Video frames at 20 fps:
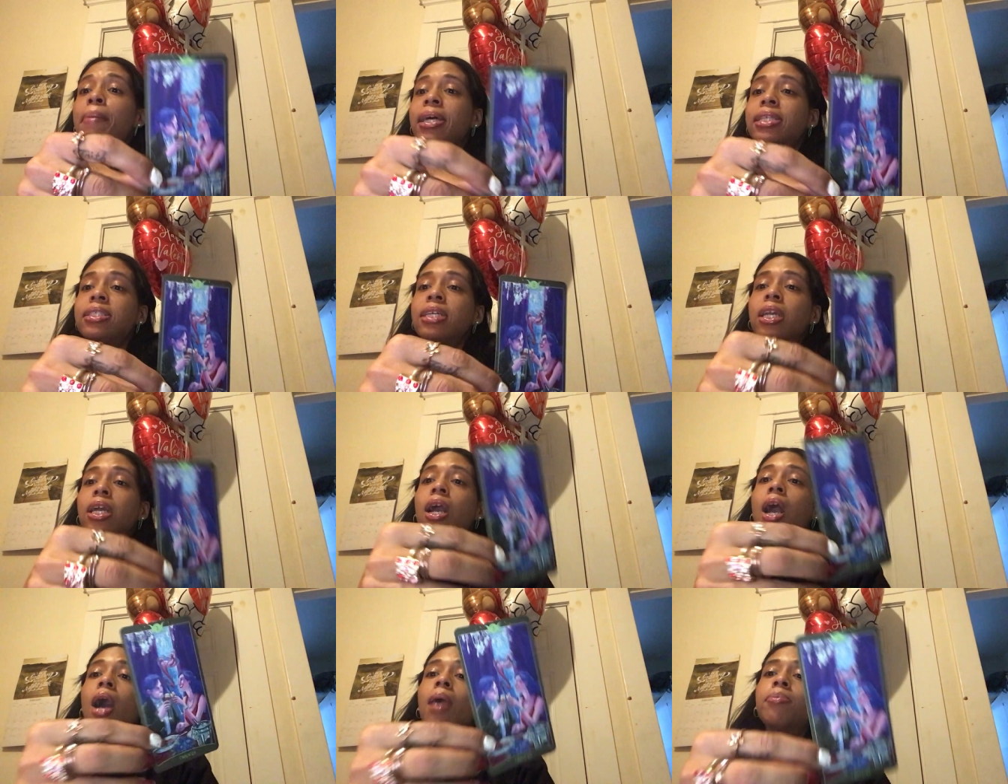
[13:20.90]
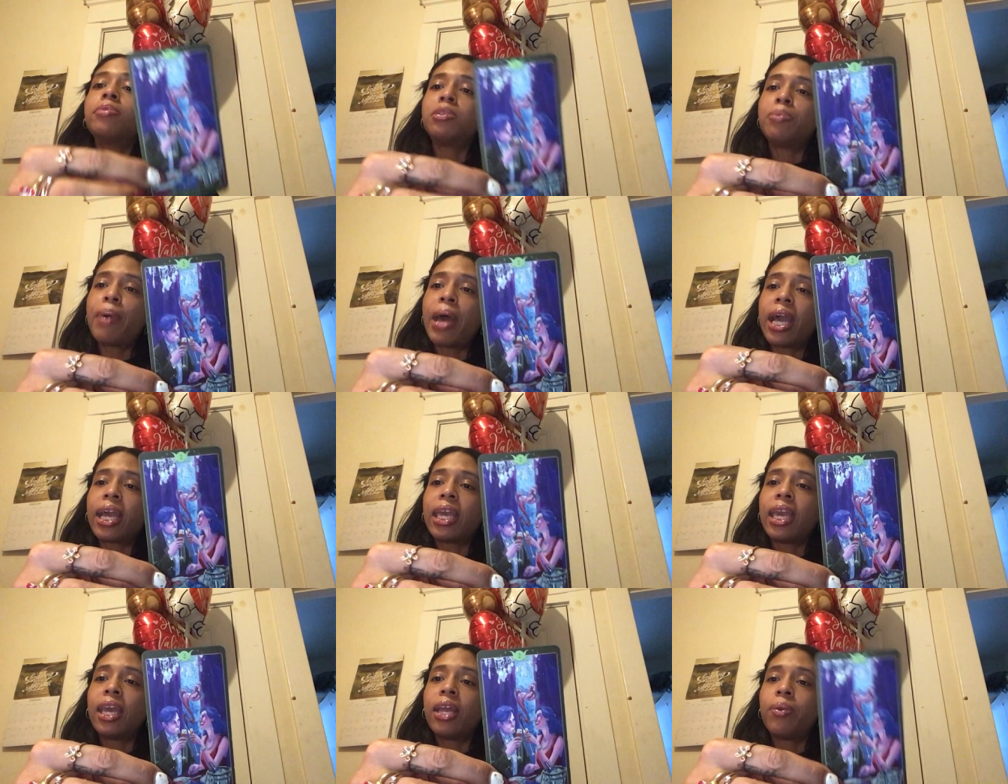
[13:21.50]
Masculine comes
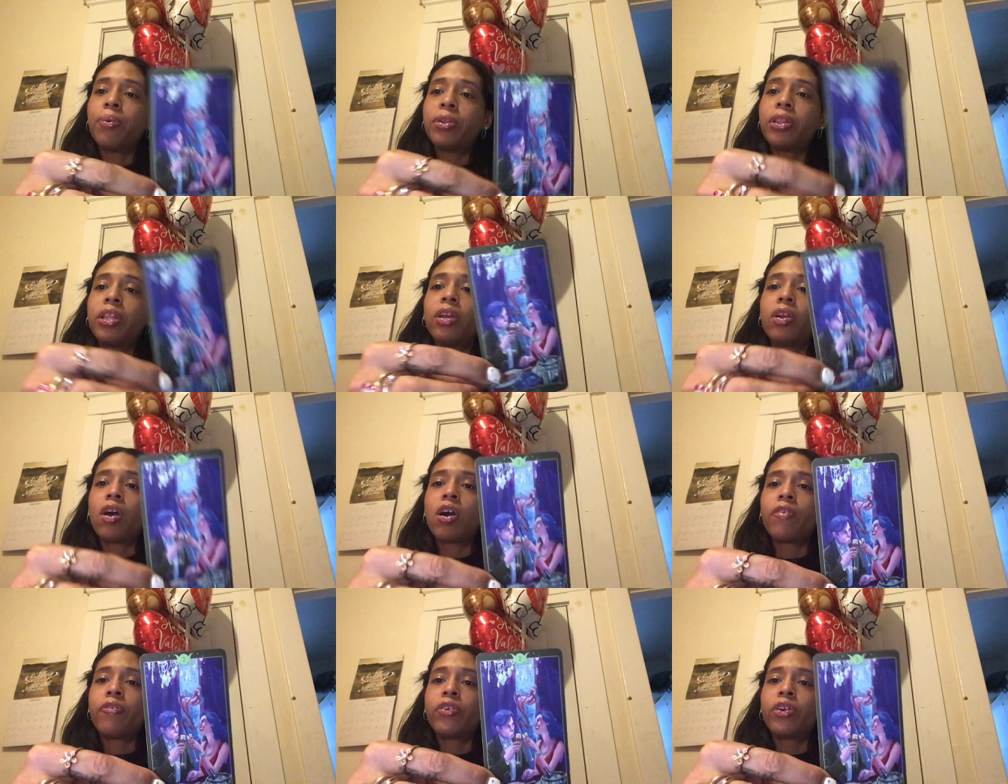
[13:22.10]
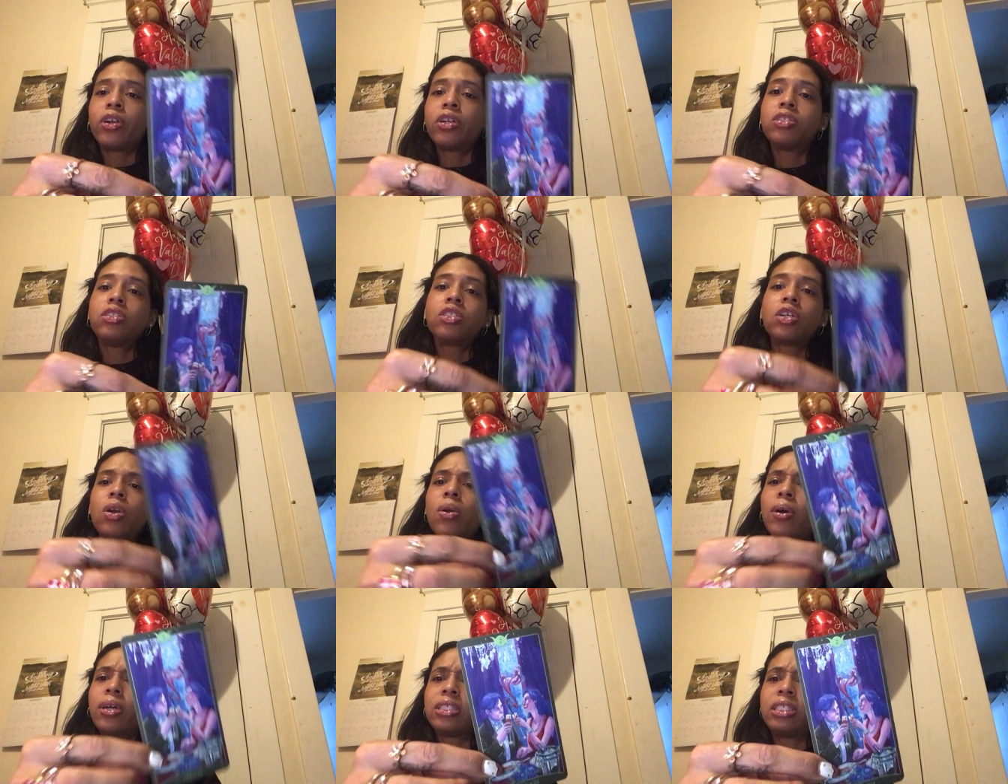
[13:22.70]
back in with an offer to
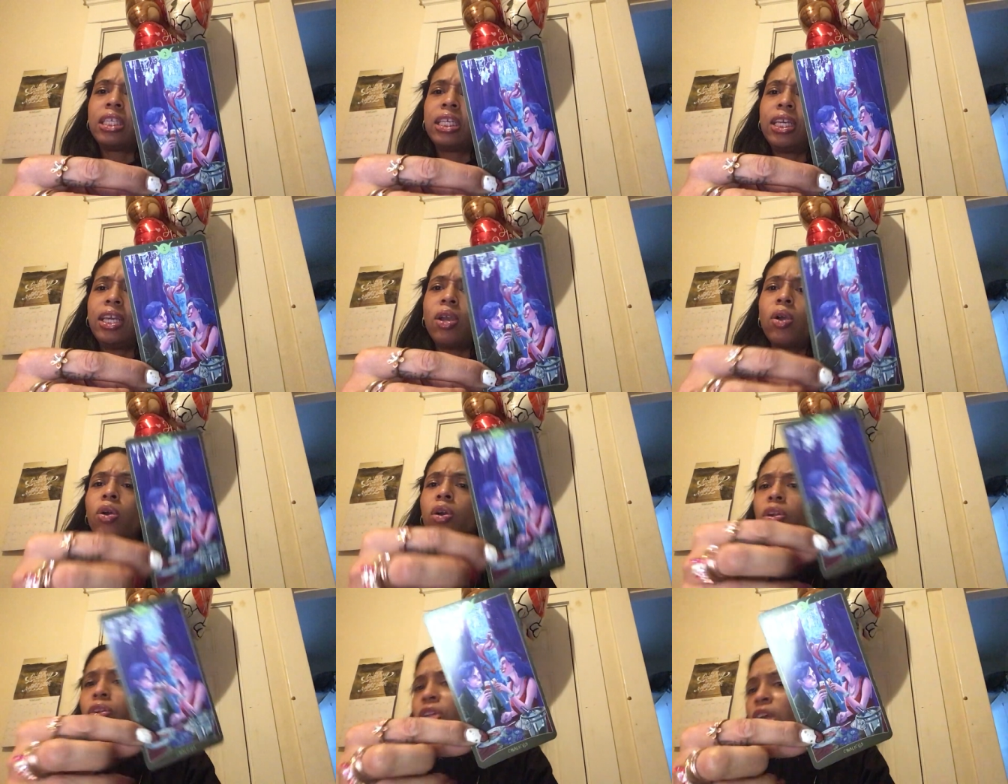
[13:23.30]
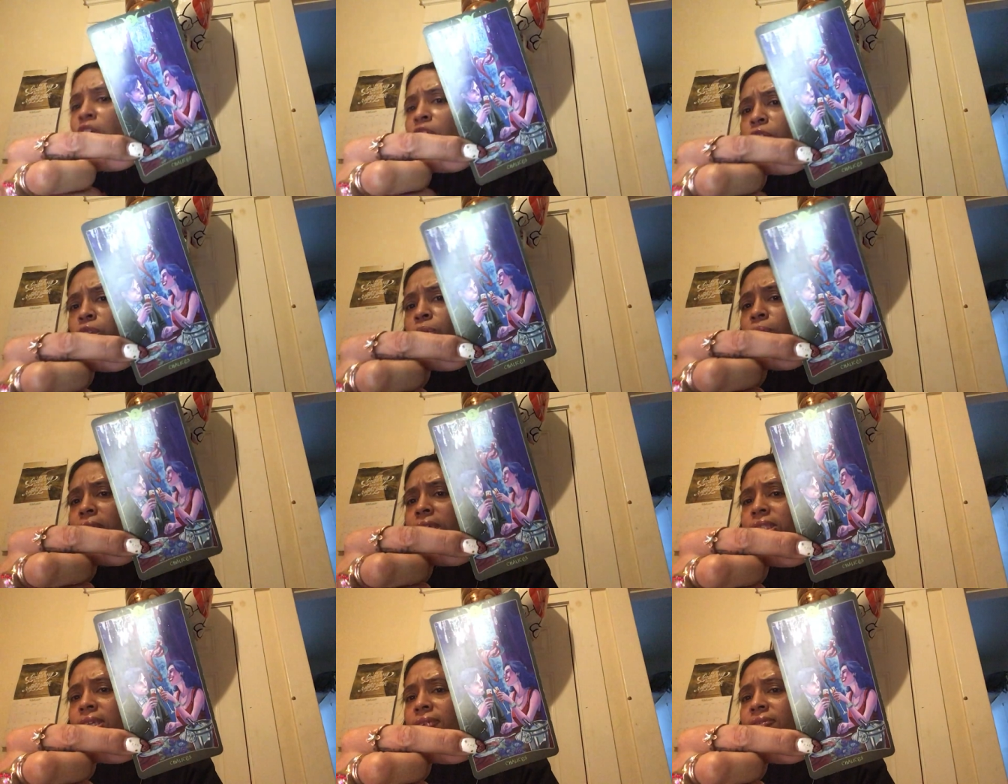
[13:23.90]
go out to eat or you
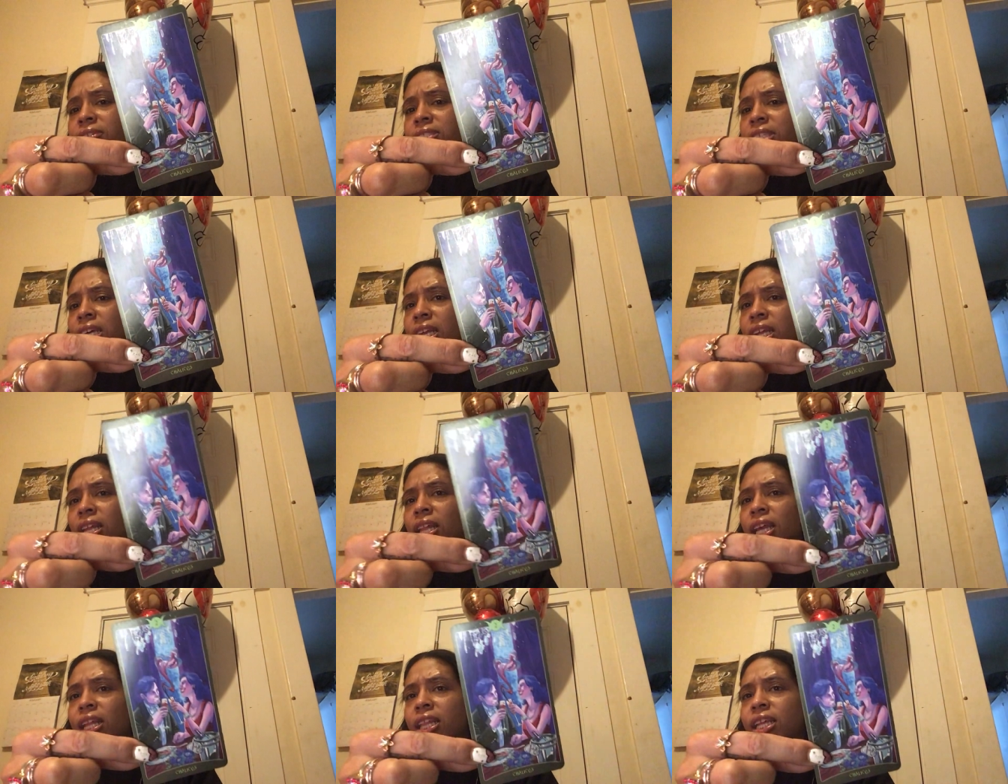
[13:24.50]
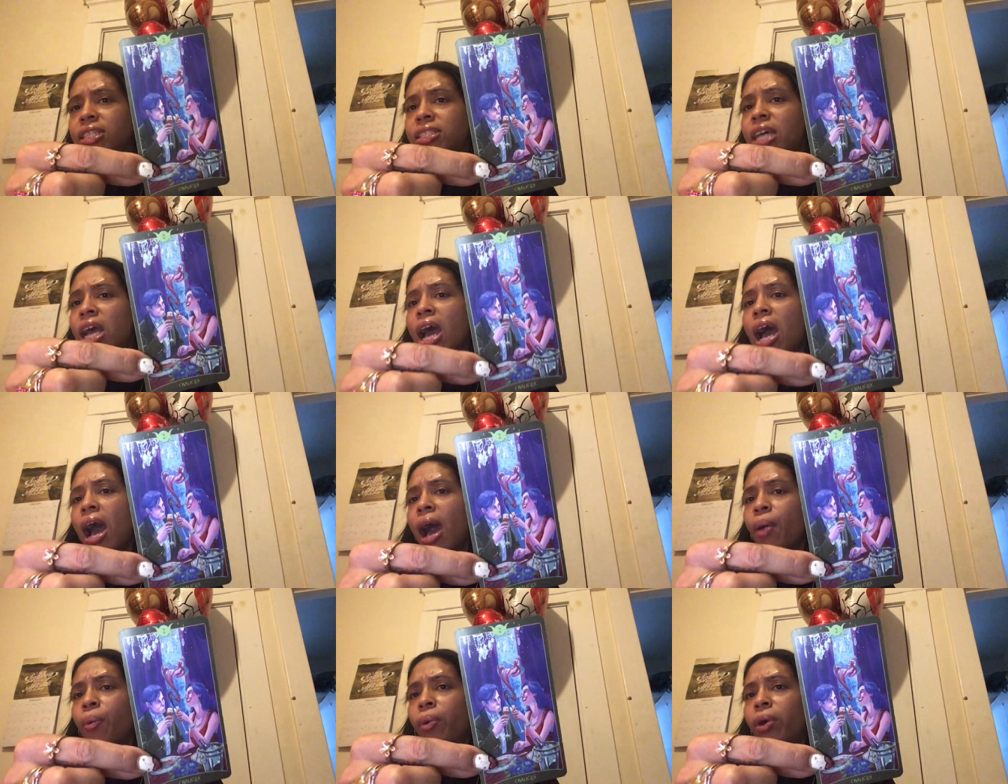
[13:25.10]
guys have a setting like this,
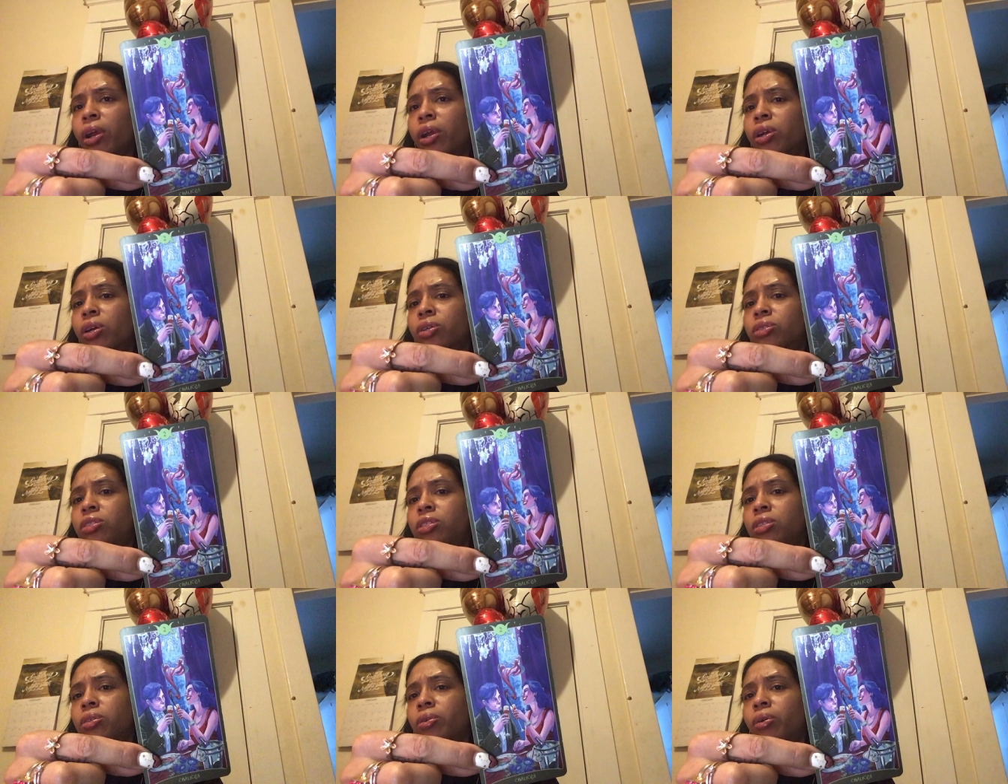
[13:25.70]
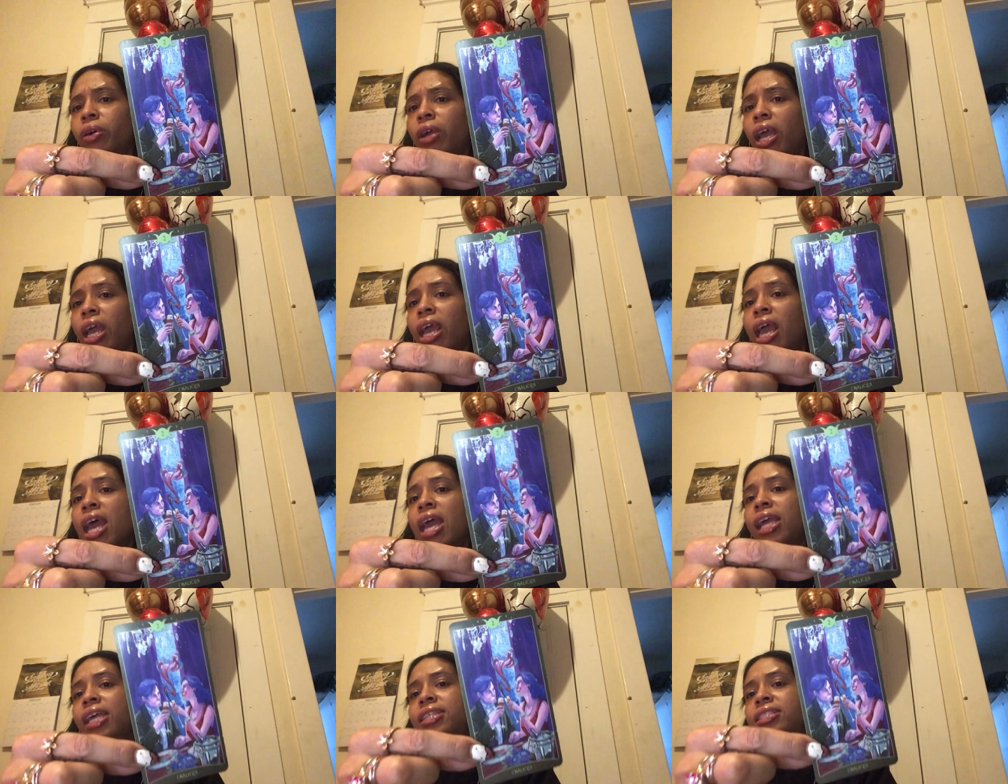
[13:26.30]
I want to know too,
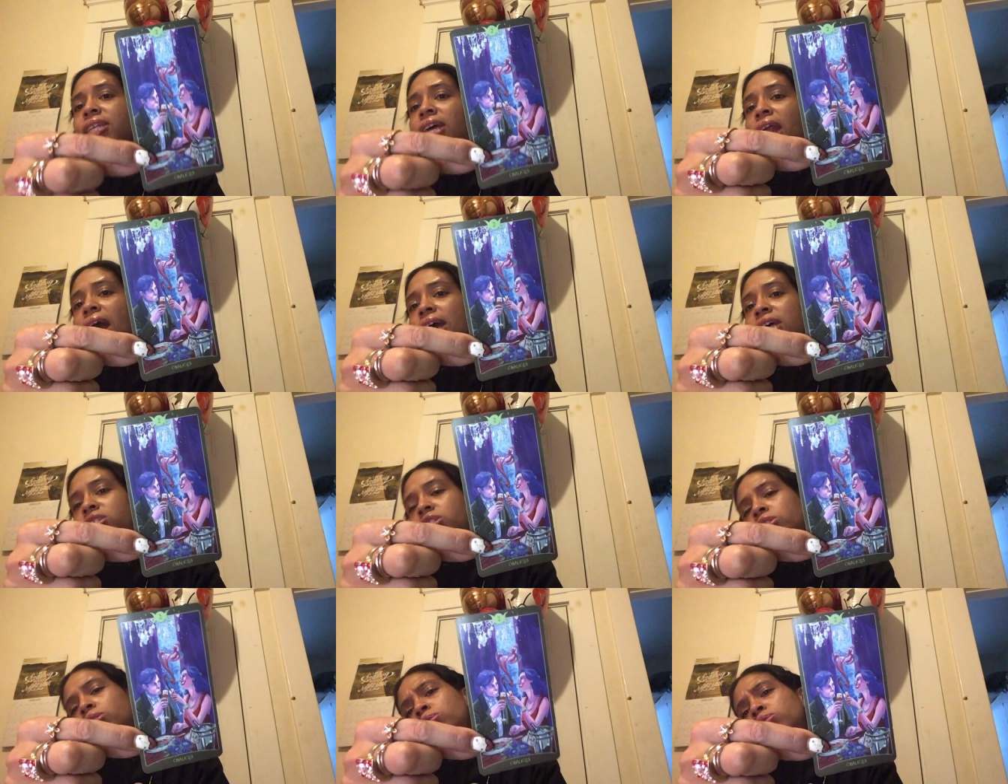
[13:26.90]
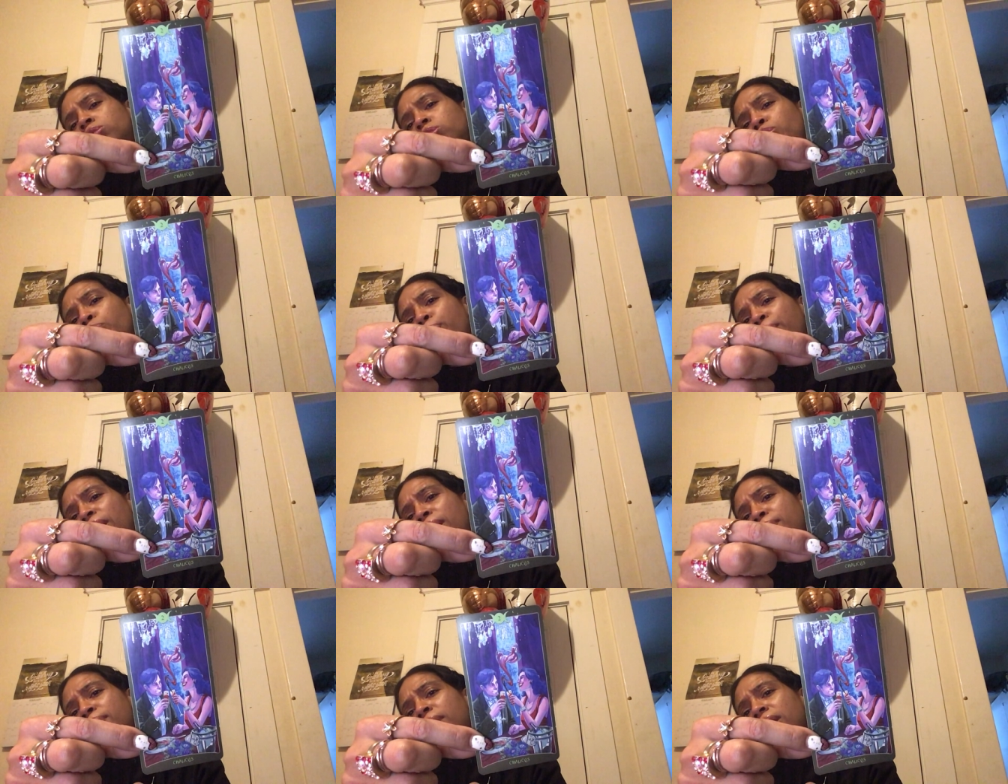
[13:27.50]
okay? He said, I choose you,
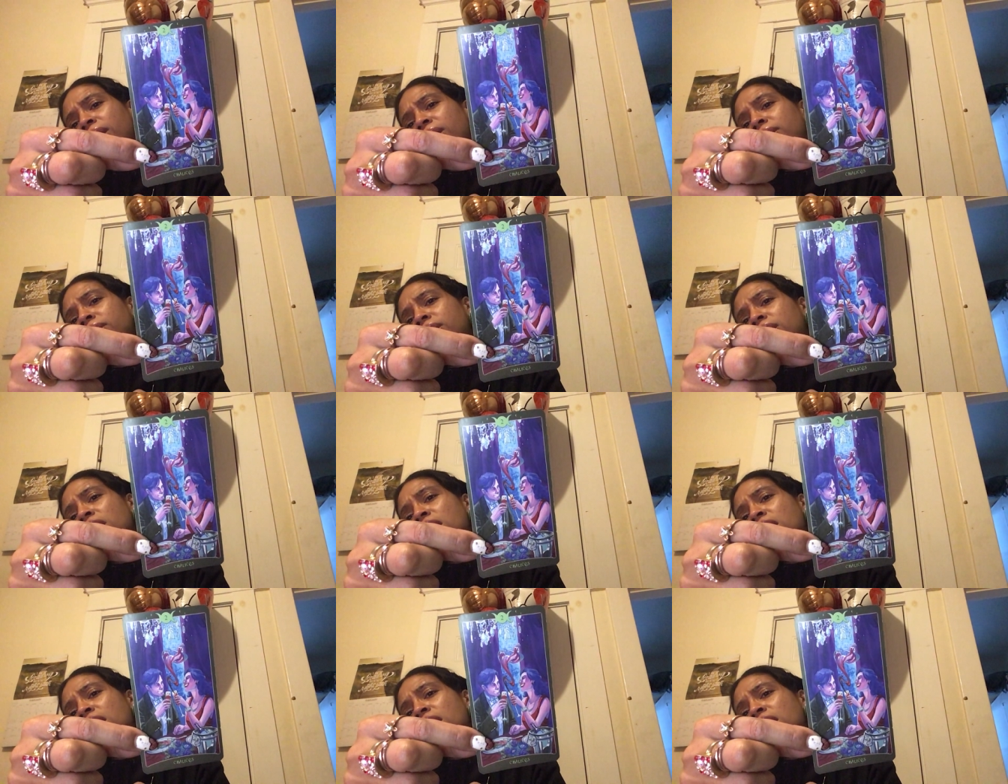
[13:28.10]
baby,